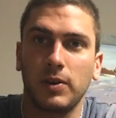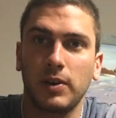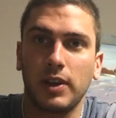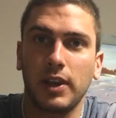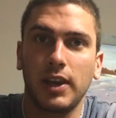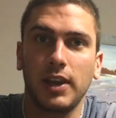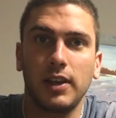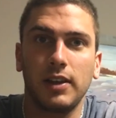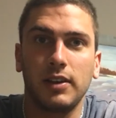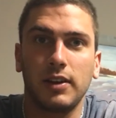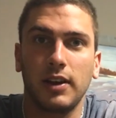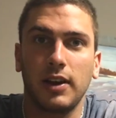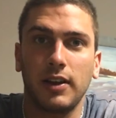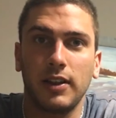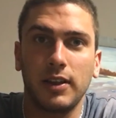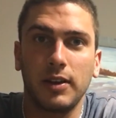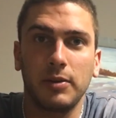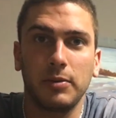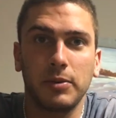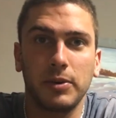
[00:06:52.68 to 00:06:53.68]
Okay, now
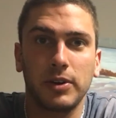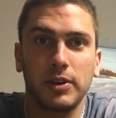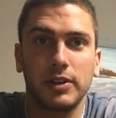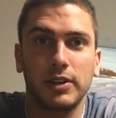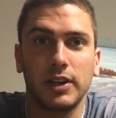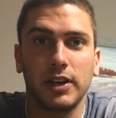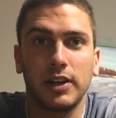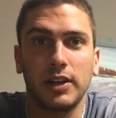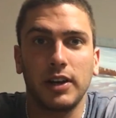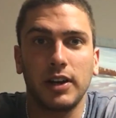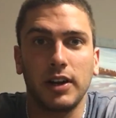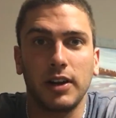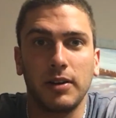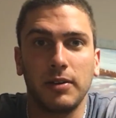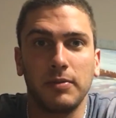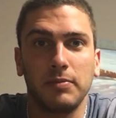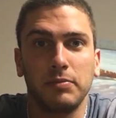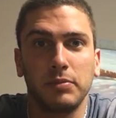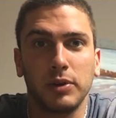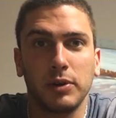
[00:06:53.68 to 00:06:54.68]
that we're done
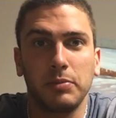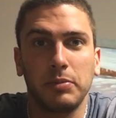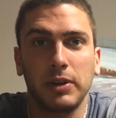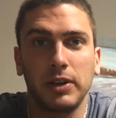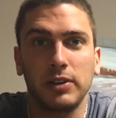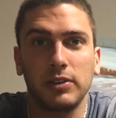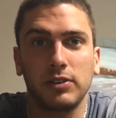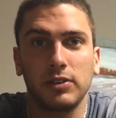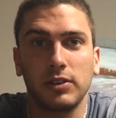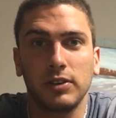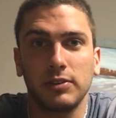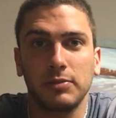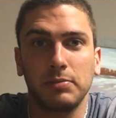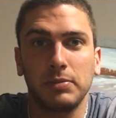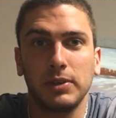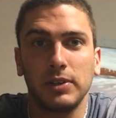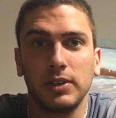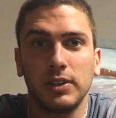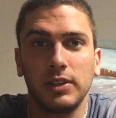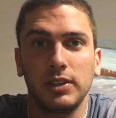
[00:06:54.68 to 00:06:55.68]
our propane torch
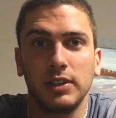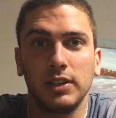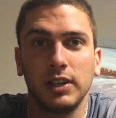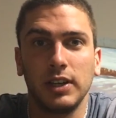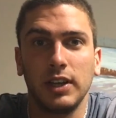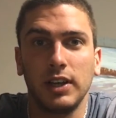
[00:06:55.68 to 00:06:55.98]
build,